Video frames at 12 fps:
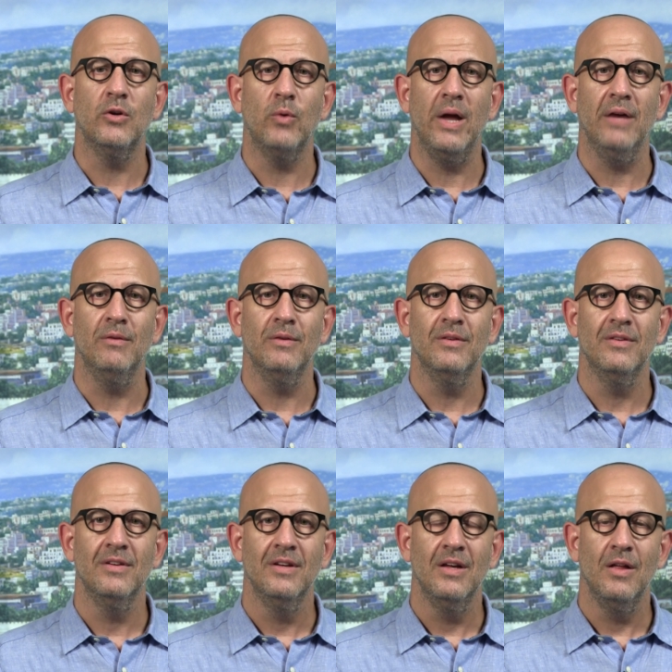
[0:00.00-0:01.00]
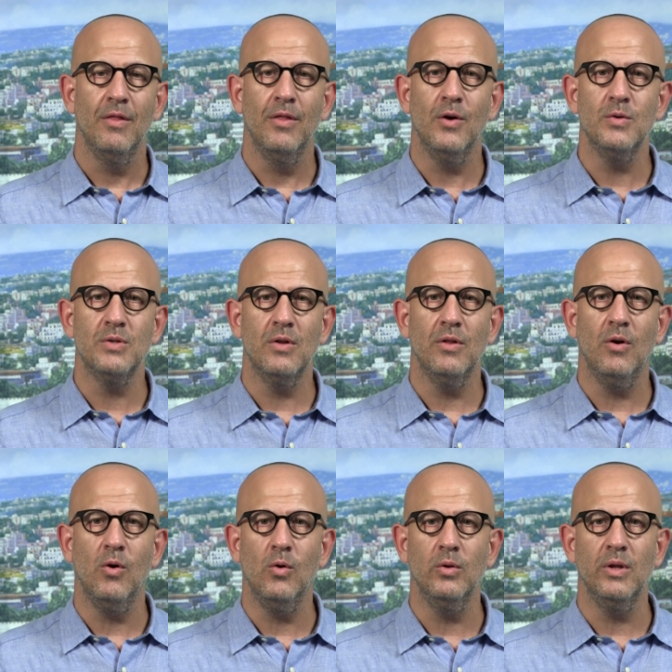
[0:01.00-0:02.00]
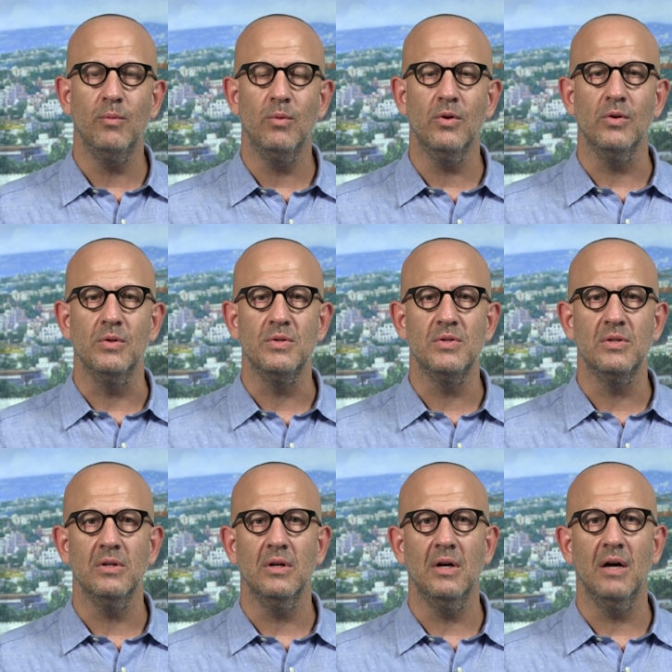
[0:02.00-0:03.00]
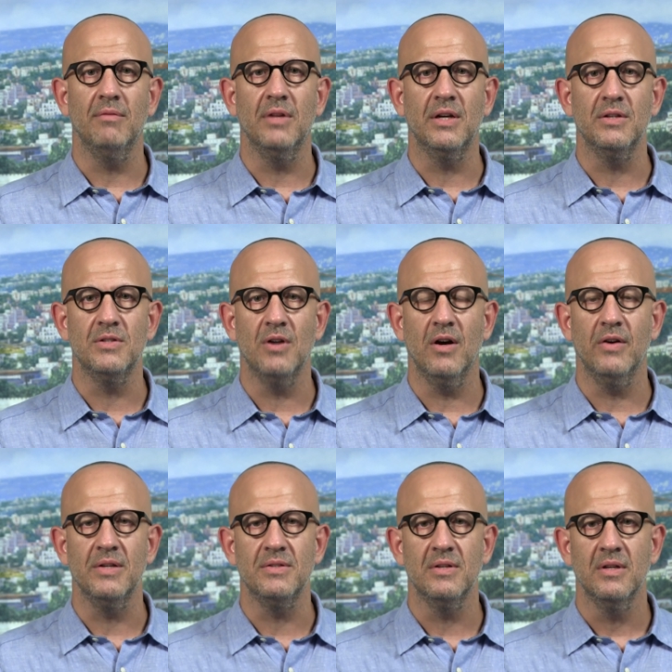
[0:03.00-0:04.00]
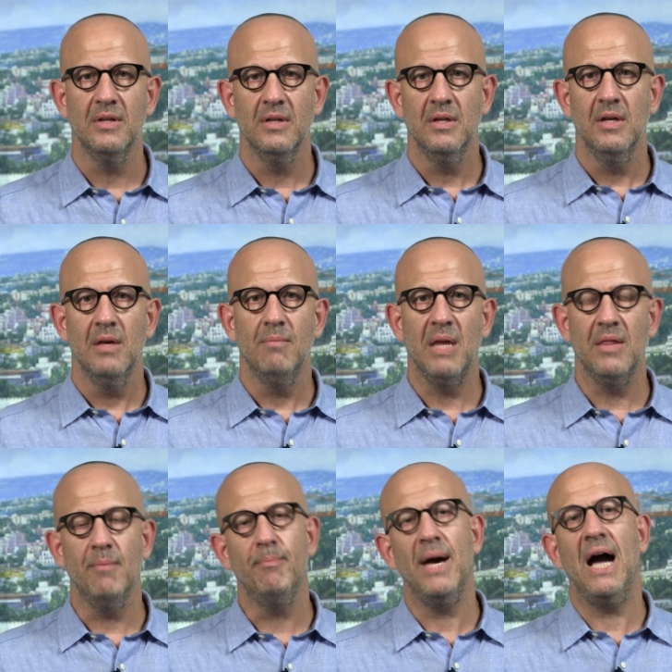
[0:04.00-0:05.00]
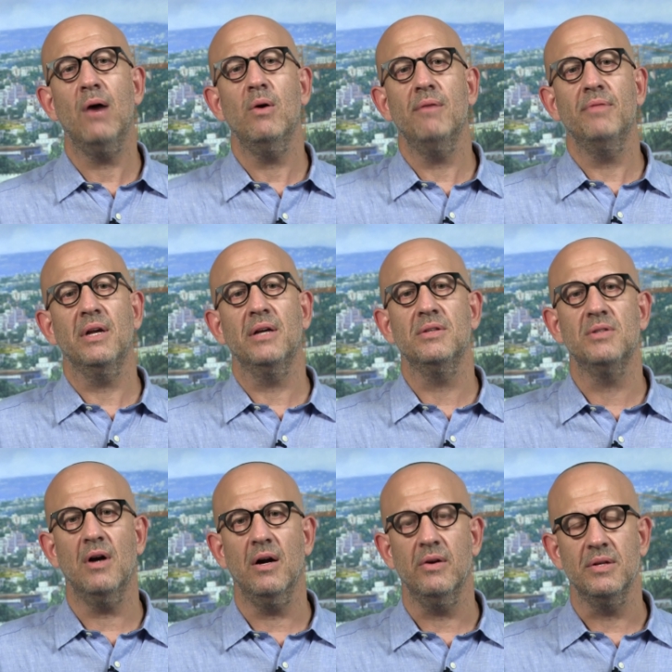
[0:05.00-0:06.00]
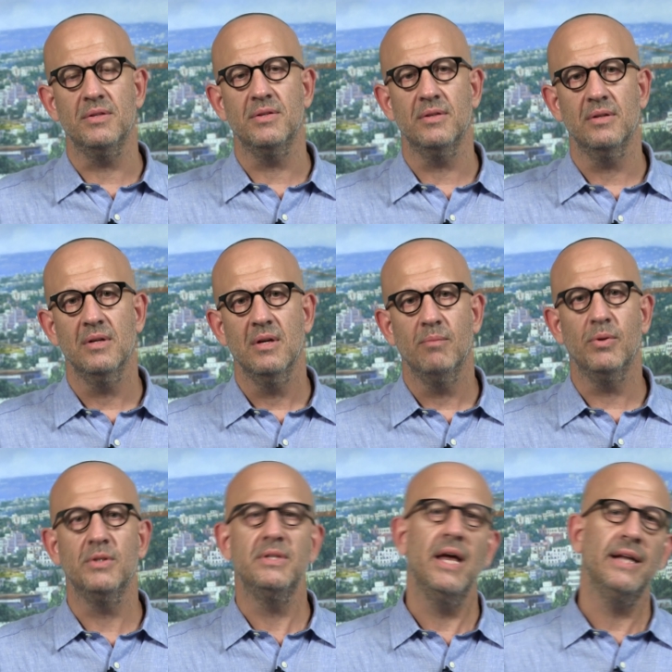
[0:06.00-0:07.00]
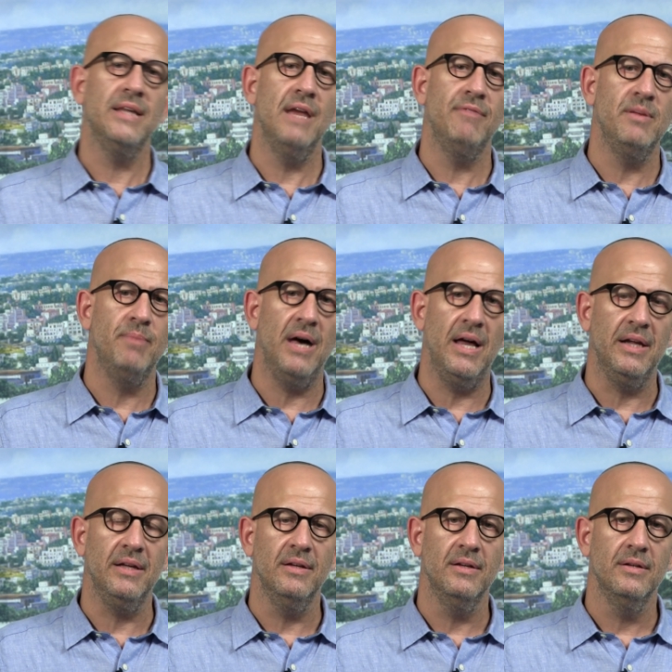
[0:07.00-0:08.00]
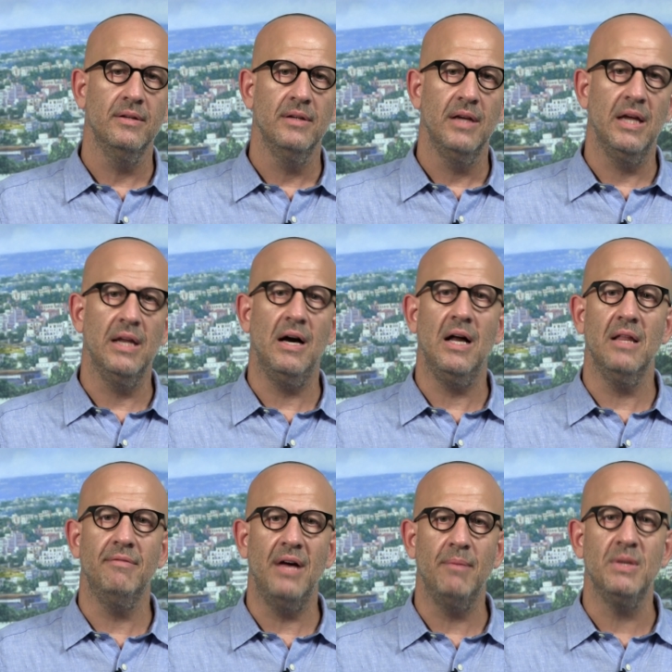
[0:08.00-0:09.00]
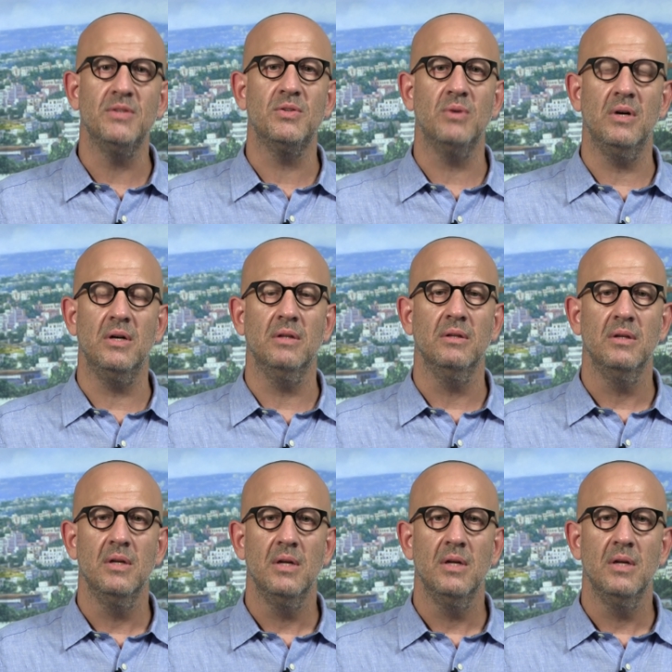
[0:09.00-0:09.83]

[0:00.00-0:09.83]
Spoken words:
crown. Those are the holy words of the Ketoret. May the power of the Ketoret protect everybody. And all of Am Yisrael,